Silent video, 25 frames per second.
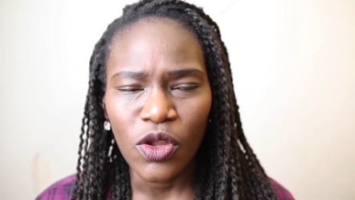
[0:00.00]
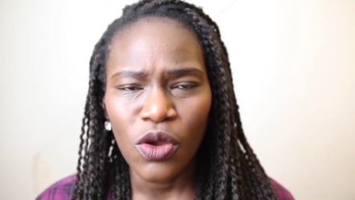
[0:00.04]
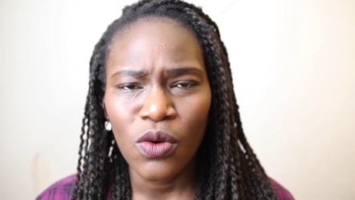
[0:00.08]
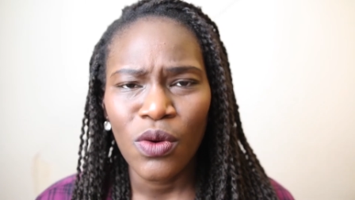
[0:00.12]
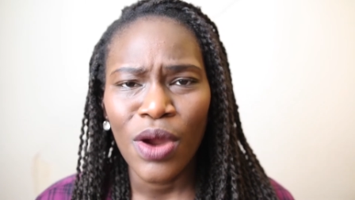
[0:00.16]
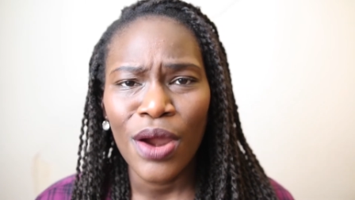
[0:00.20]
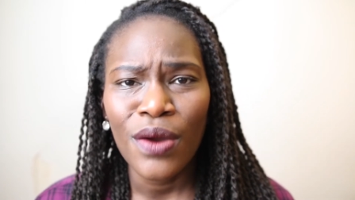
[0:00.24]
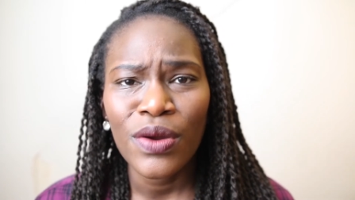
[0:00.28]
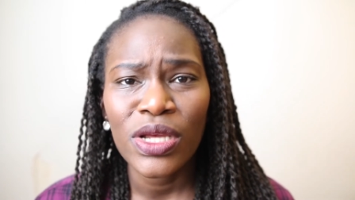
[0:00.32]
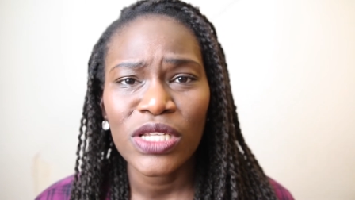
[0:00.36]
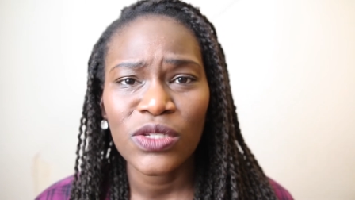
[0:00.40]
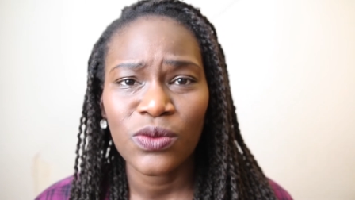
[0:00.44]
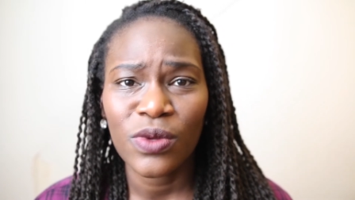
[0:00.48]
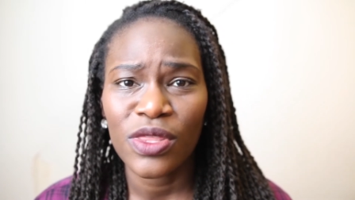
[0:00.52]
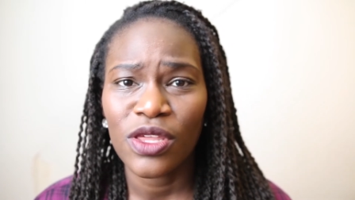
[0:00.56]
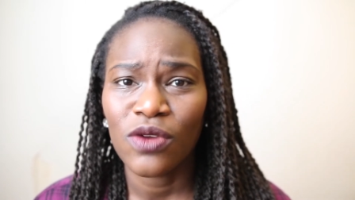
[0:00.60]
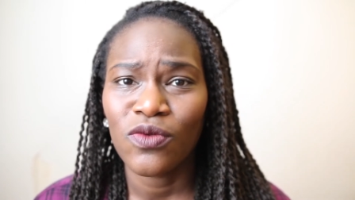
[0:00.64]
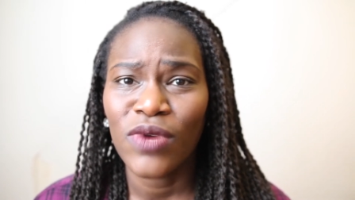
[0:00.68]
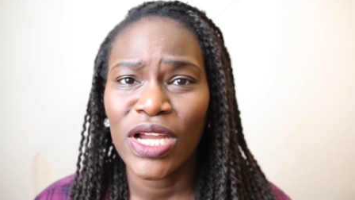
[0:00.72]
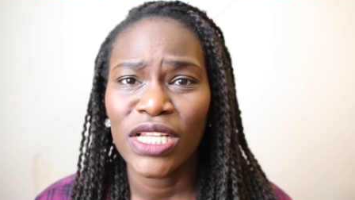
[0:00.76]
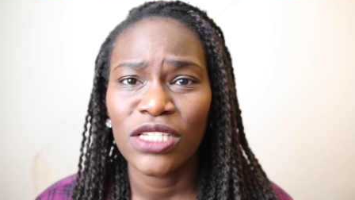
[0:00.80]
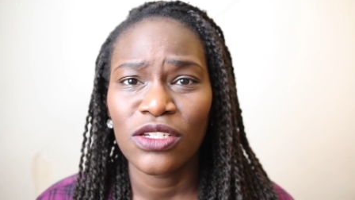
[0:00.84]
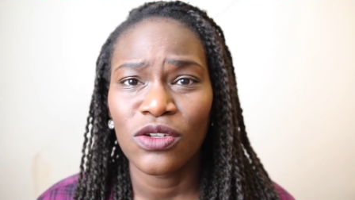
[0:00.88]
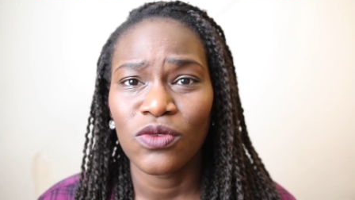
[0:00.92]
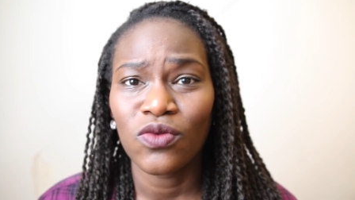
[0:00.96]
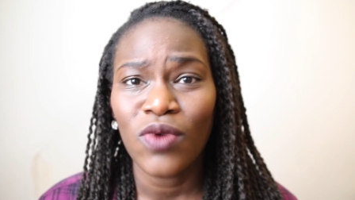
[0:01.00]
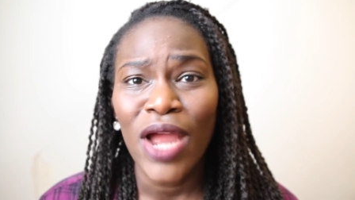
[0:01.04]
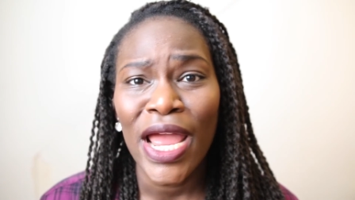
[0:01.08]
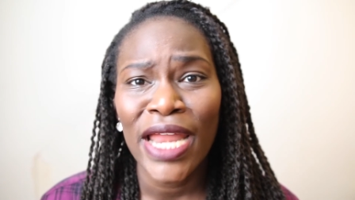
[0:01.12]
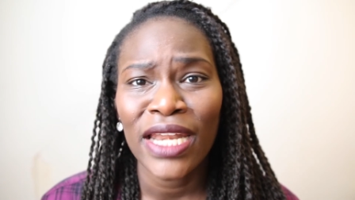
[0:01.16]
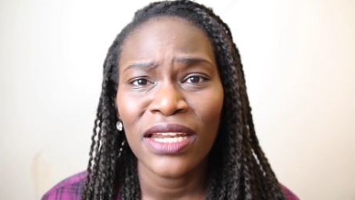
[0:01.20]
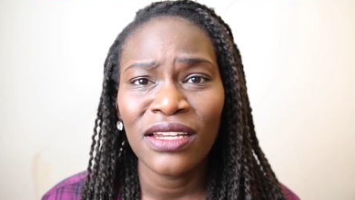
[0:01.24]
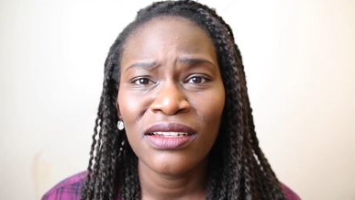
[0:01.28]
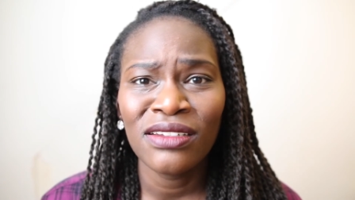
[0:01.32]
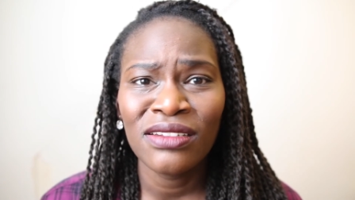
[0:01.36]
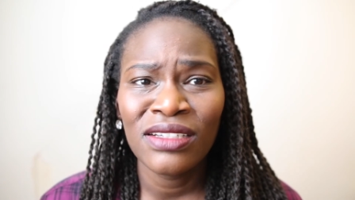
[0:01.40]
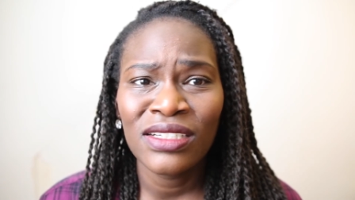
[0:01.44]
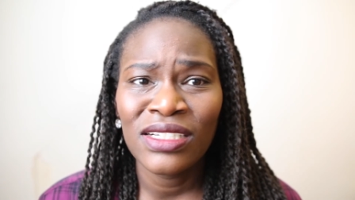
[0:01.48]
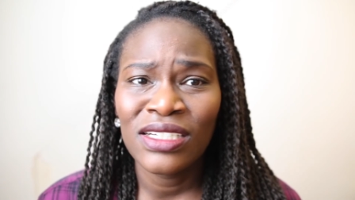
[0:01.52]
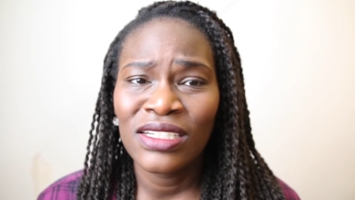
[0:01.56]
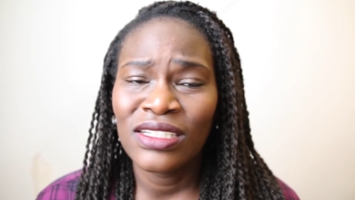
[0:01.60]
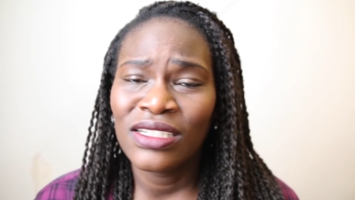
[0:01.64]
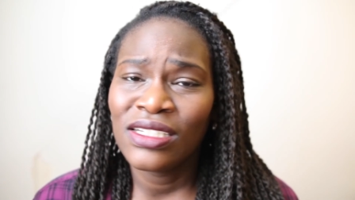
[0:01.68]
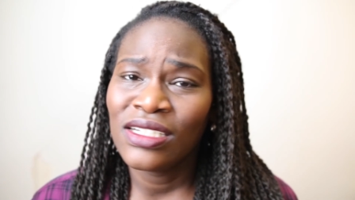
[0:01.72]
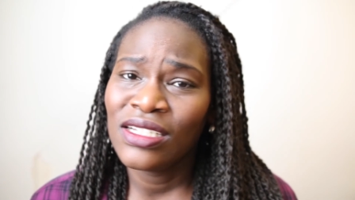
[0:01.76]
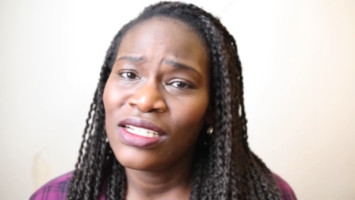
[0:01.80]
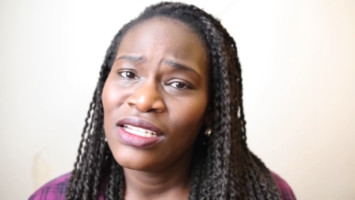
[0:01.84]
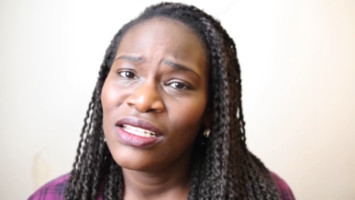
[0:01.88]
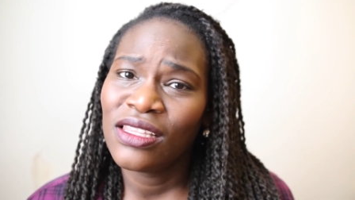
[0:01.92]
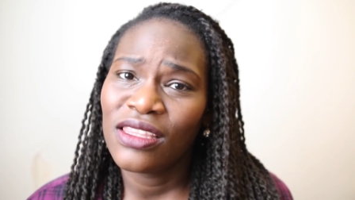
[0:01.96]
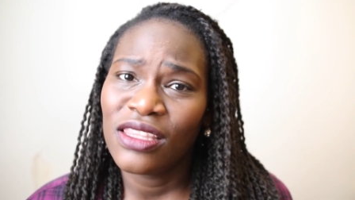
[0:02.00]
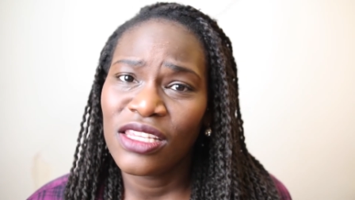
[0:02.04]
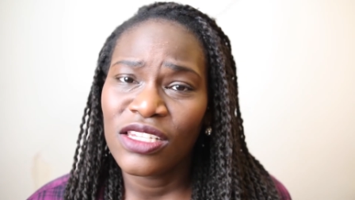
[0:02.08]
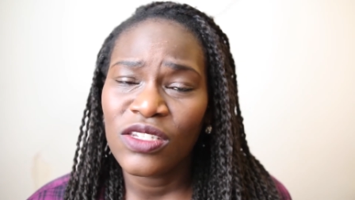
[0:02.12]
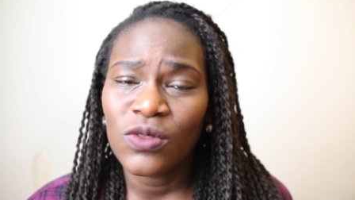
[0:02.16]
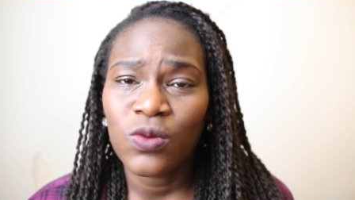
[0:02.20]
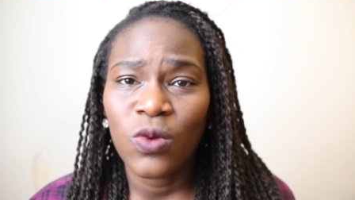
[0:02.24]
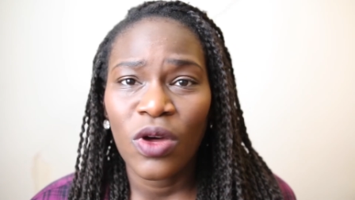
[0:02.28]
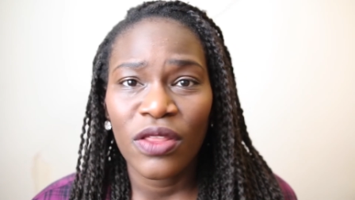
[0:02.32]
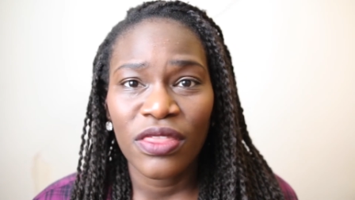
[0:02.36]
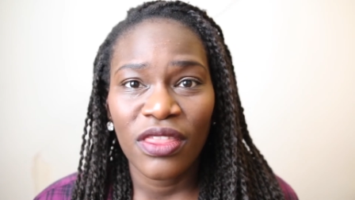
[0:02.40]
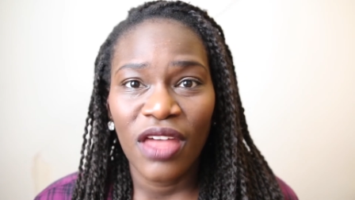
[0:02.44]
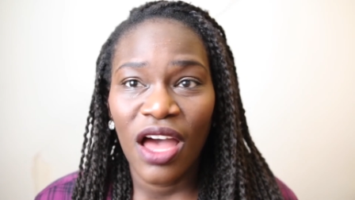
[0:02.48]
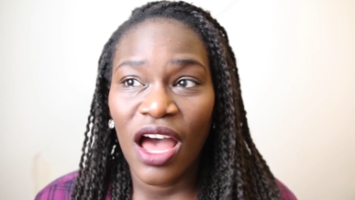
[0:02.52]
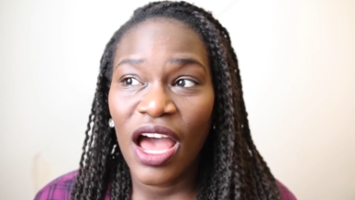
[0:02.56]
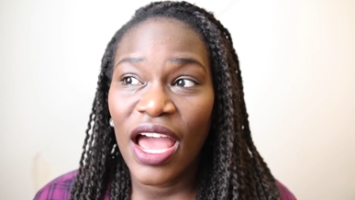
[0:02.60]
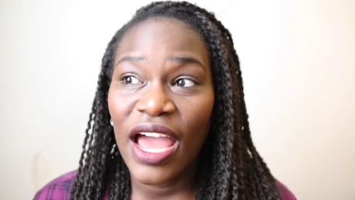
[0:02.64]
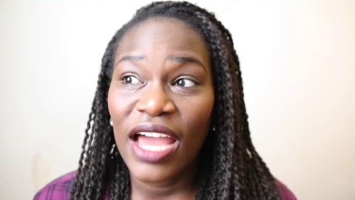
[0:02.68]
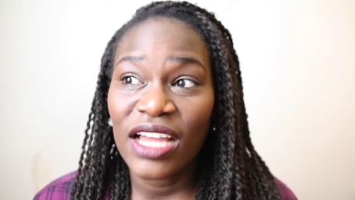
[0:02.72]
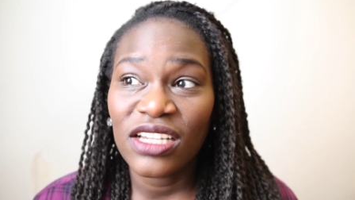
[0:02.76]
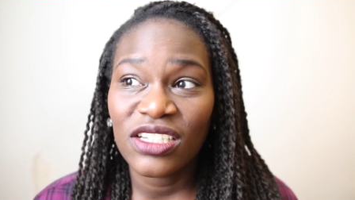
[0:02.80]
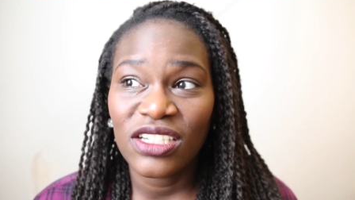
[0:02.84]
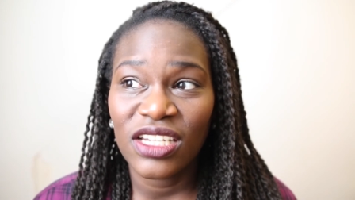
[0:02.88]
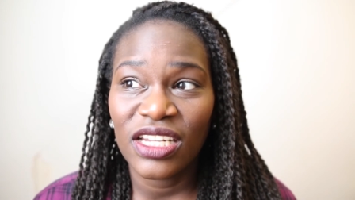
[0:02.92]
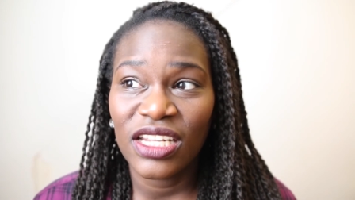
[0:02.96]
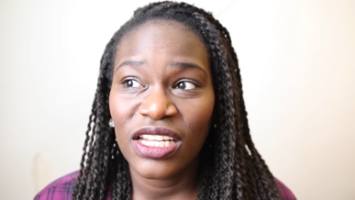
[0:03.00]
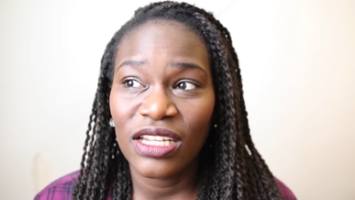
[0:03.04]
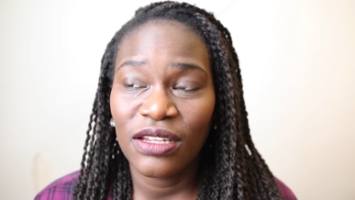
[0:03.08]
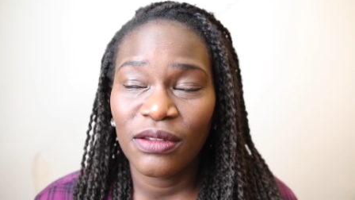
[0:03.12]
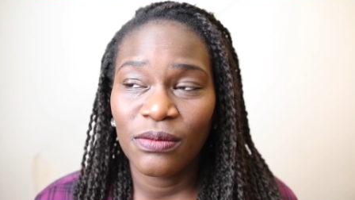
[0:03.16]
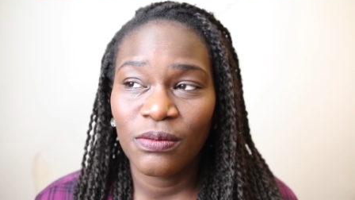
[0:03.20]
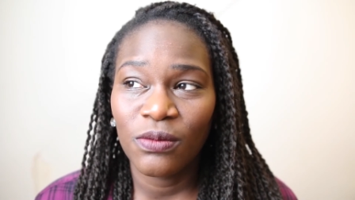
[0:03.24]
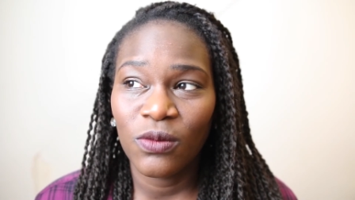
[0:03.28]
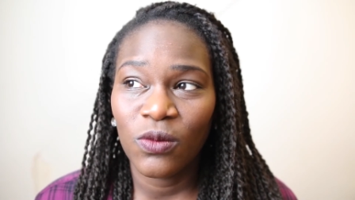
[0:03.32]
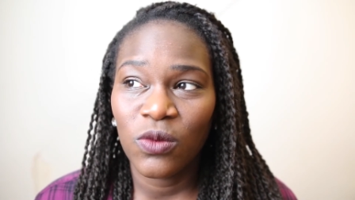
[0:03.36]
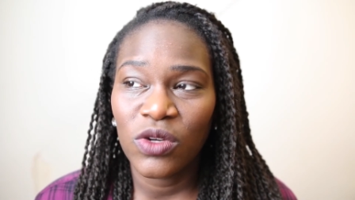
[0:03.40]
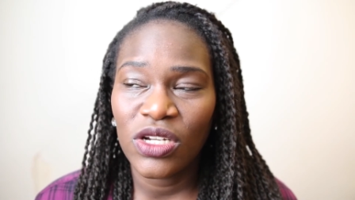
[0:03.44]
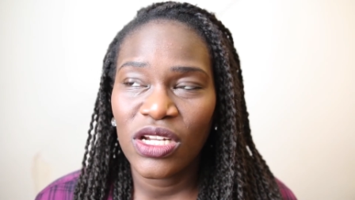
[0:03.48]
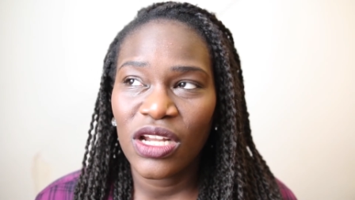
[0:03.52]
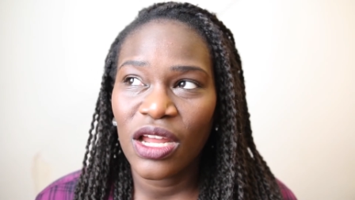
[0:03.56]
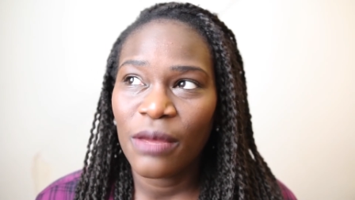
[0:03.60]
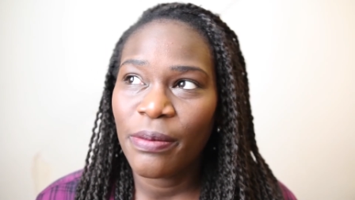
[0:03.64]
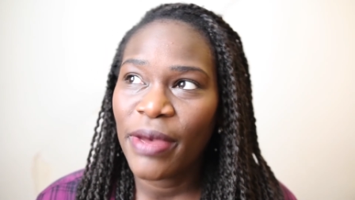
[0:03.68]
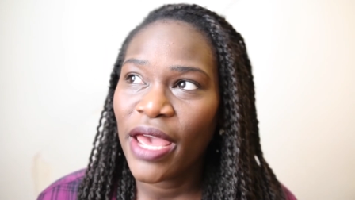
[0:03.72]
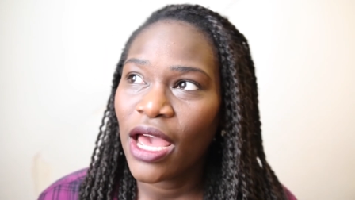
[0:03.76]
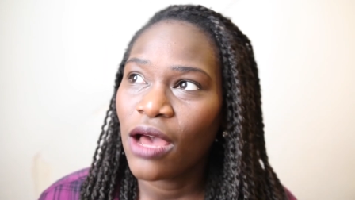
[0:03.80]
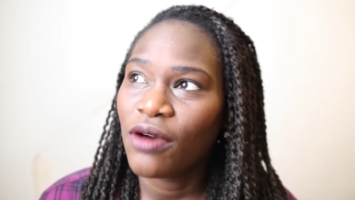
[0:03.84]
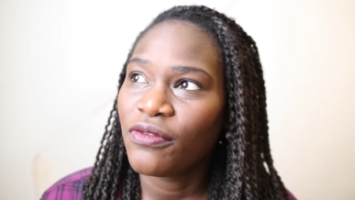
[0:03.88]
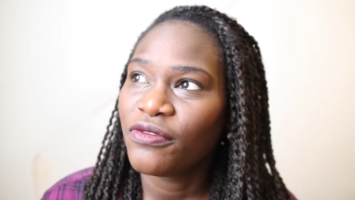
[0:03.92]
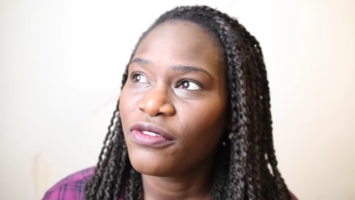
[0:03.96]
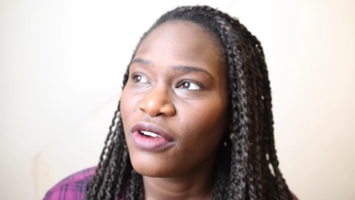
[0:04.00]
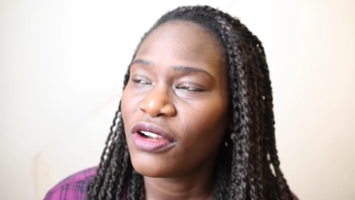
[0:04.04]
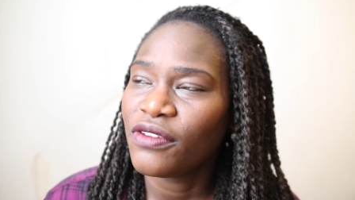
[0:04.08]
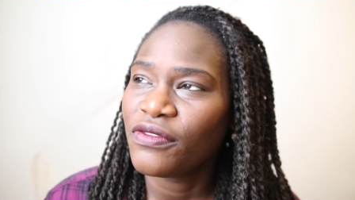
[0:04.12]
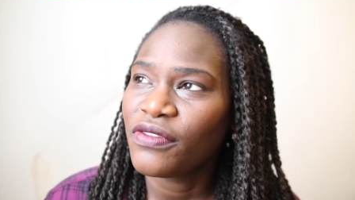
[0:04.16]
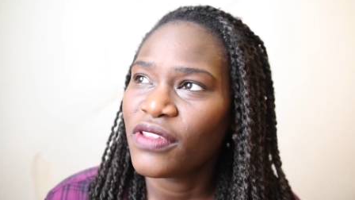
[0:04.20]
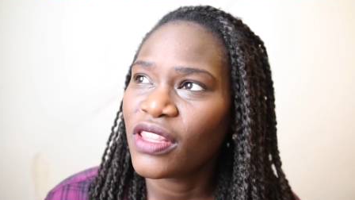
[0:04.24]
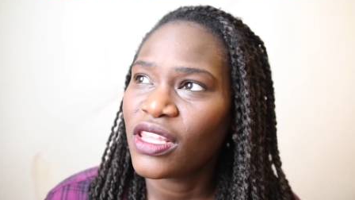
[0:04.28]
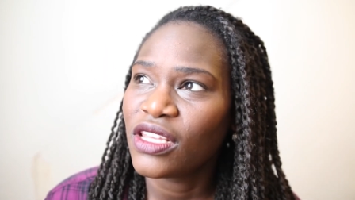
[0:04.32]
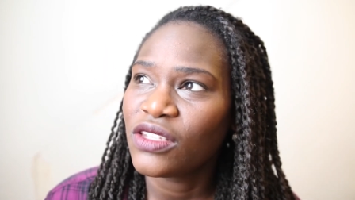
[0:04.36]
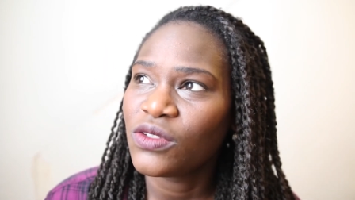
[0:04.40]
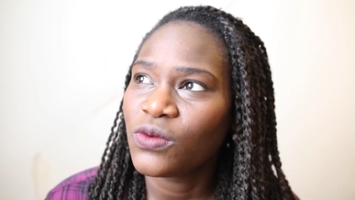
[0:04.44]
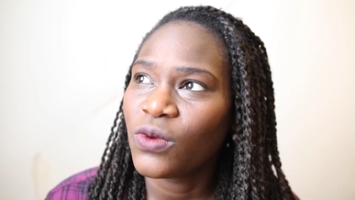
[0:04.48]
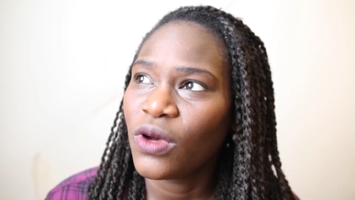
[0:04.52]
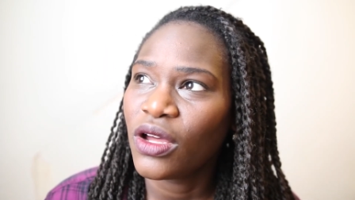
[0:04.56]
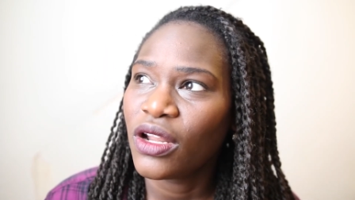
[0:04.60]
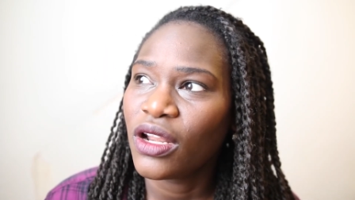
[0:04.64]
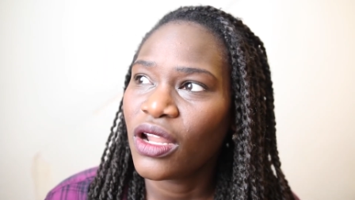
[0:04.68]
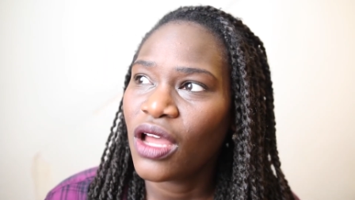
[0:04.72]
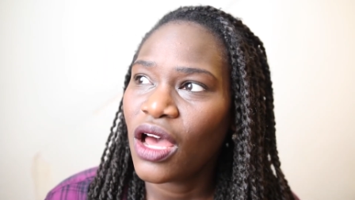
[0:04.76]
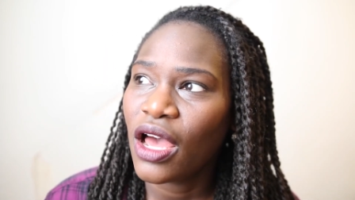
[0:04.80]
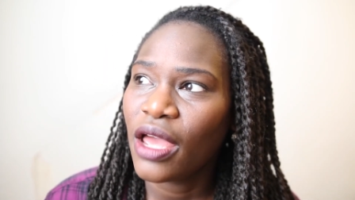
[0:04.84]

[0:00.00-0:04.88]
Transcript: Whereas with a rent to rent, this one that I actually, what did I pay up front for this one?